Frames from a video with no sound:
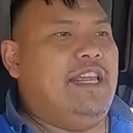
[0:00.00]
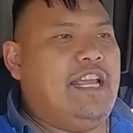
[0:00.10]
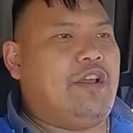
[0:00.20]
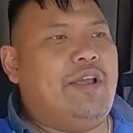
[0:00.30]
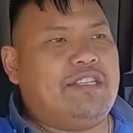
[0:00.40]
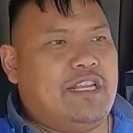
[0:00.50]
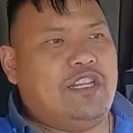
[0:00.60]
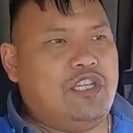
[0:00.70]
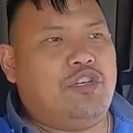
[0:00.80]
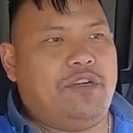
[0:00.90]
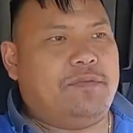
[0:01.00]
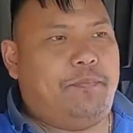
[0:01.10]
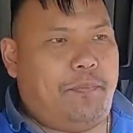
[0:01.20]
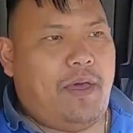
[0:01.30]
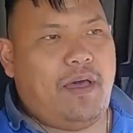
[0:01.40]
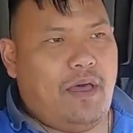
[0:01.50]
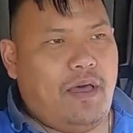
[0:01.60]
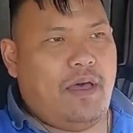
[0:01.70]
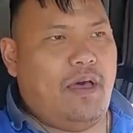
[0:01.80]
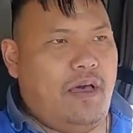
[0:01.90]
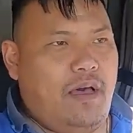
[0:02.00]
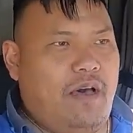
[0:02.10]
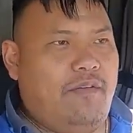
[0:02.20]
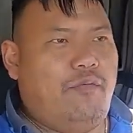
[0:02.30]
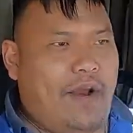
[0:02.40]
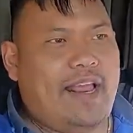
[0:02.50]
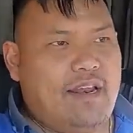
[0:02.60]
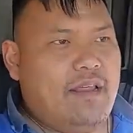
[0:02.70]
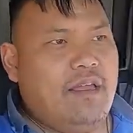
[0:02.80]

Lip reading: decrease in the insurance rate